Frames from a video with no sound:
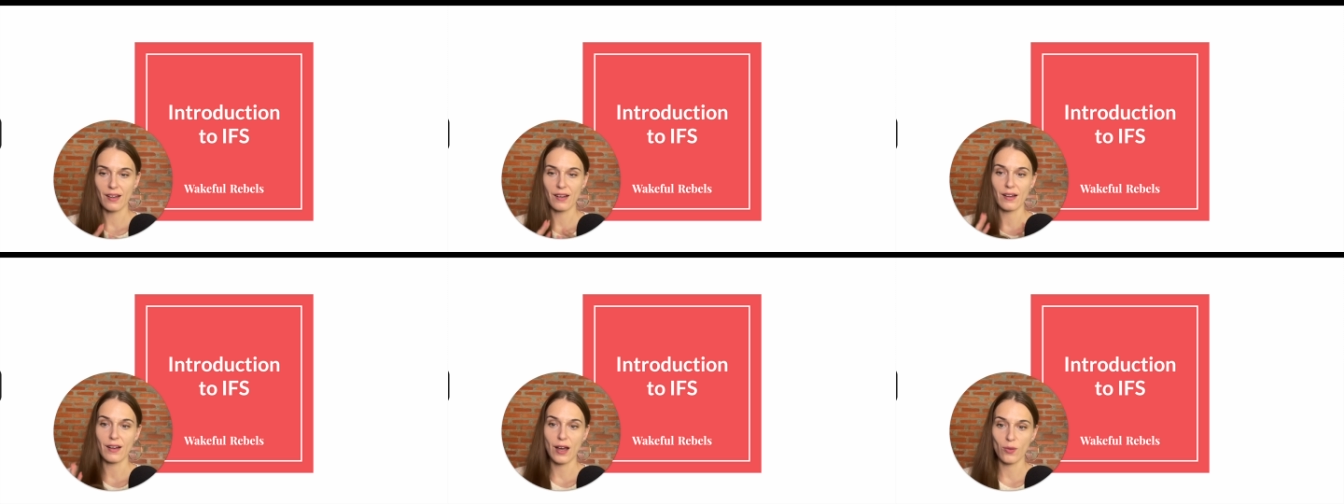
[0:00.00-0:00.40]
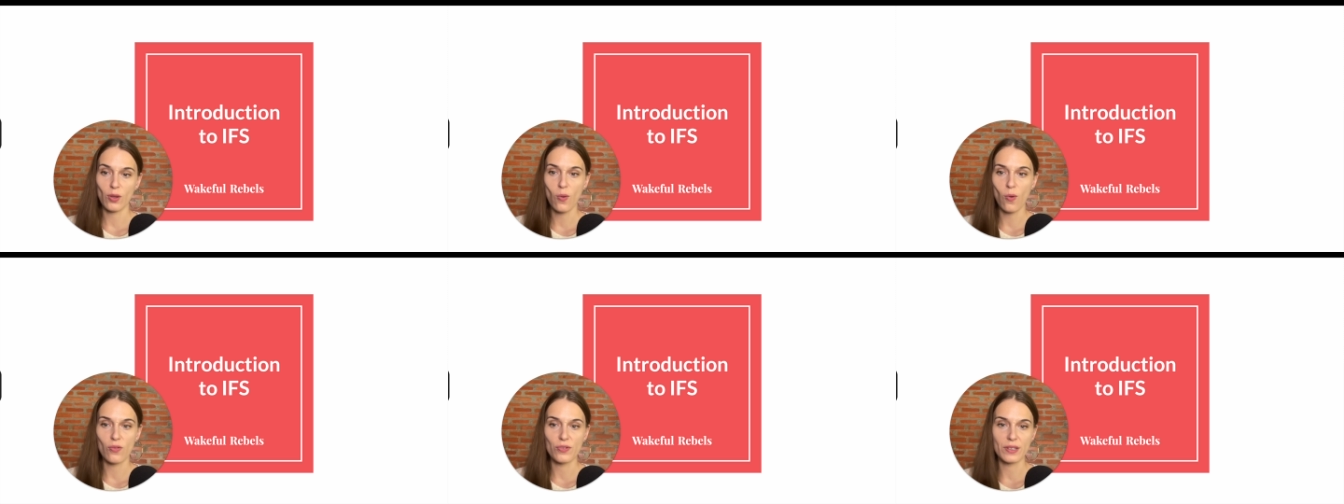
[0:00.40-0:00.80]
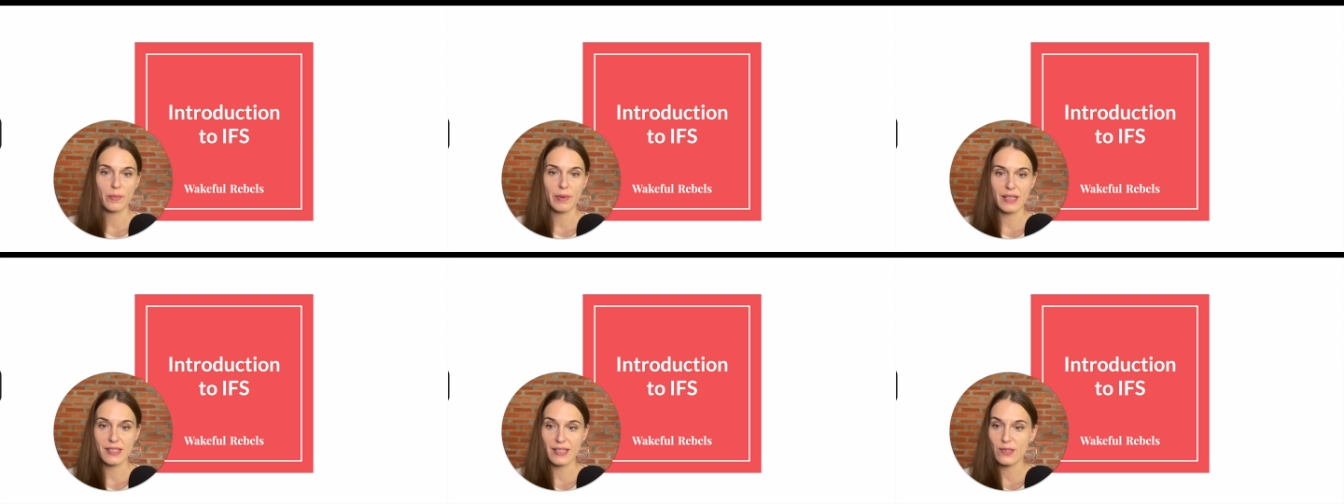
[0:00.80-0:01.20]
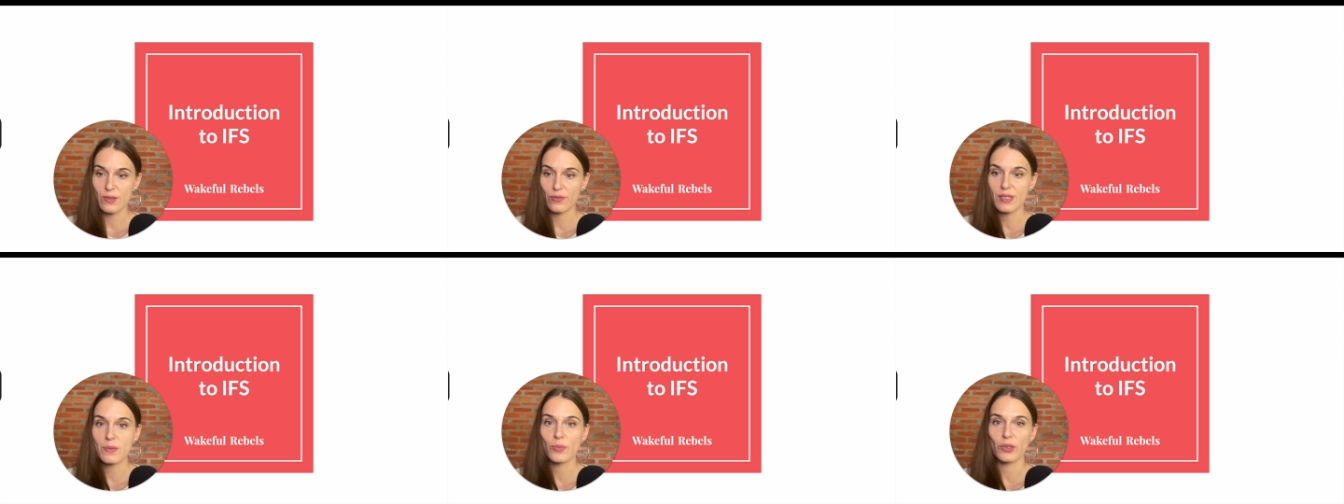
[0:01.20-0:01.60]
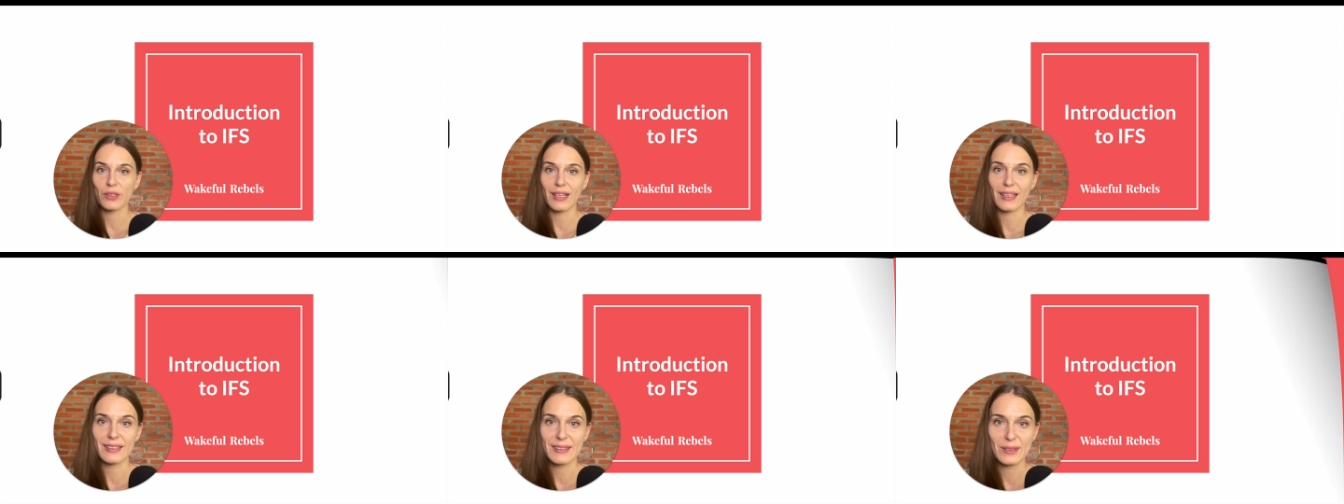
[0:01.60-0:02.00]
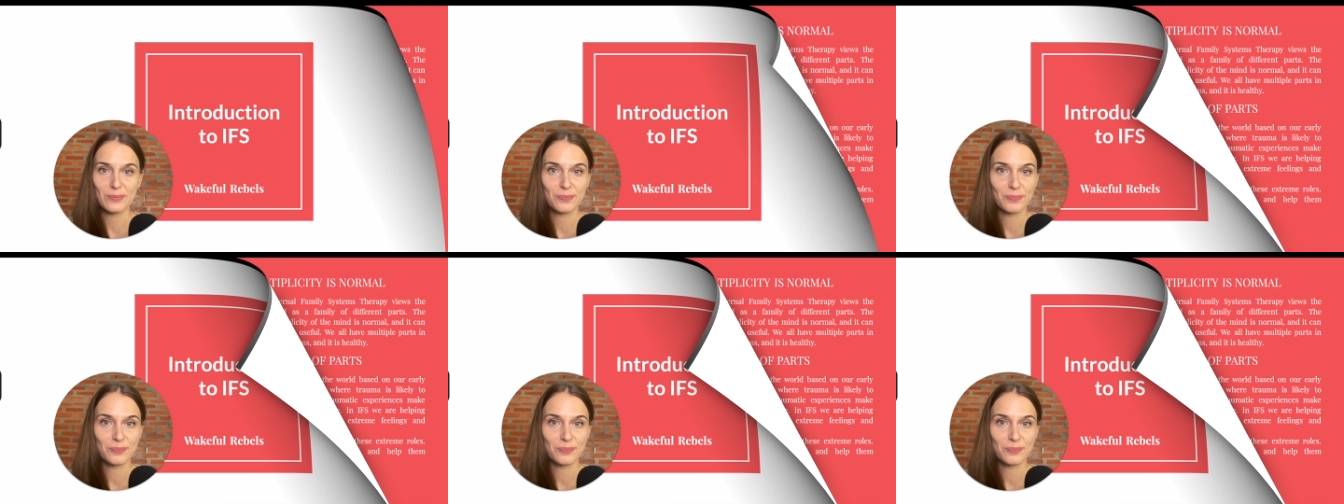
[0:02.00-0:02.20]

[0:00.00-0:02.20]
I will go over the basics of this modality.